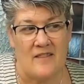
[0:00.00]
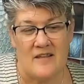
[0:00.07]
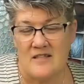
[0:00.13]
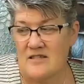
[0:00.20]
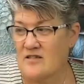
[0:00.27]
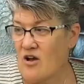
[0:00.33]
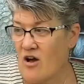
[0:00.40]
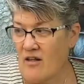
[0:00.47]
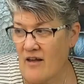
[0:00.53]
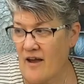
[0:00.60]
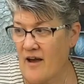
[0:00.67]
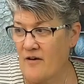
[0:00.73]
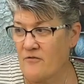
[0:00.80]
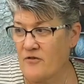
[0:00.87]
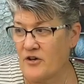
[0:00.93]
This is all
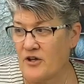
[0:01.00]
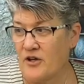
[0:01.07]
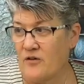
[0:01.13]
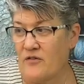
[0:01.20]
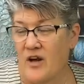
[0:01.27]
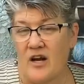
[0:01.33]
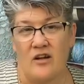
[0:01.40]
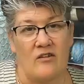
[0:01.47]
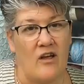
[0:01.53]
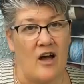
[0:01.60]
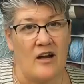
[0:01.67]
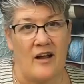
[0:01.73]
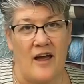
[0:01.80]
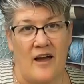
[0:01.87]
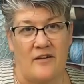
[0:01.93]
I have for you. I've got a
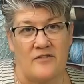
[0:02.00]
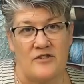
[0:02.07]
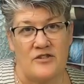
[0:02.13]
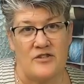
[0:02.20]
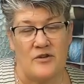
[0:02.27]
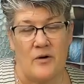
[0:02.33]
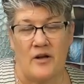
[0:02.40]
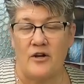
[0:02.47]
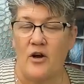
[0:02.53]
lot I have to do.